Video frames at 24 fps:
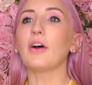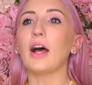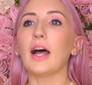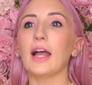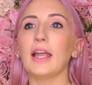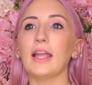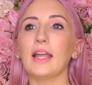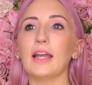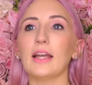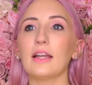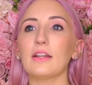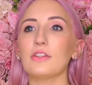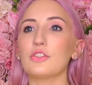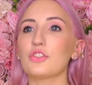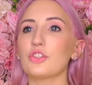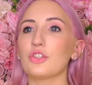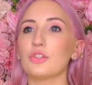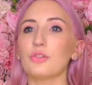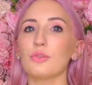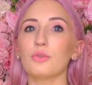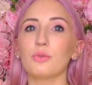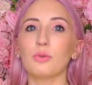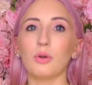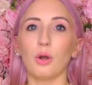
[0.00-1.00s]
I had
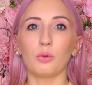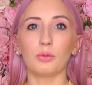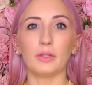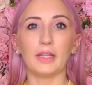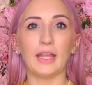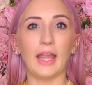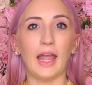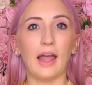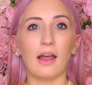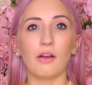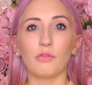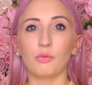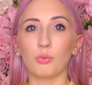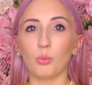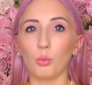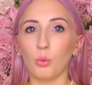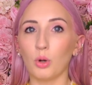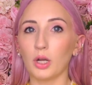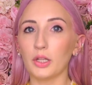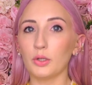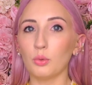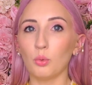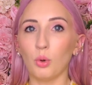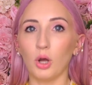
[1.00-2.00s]
to only have
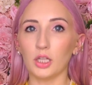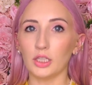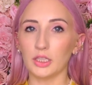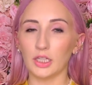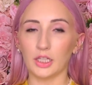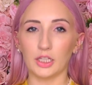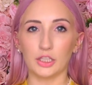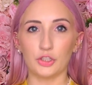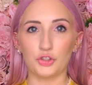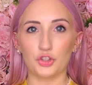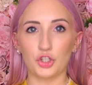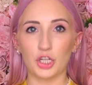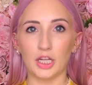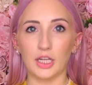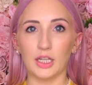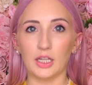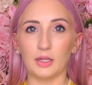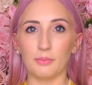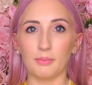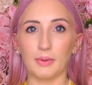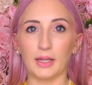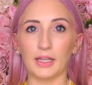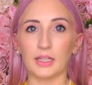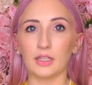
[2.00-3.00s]
one wallet on a chain
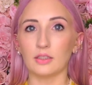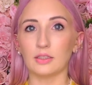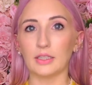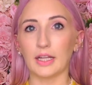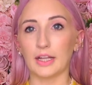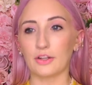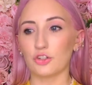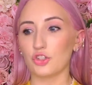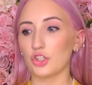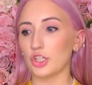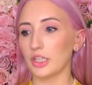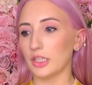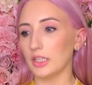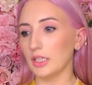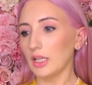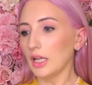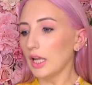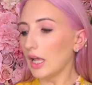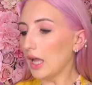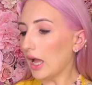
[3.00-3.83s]
in my collection.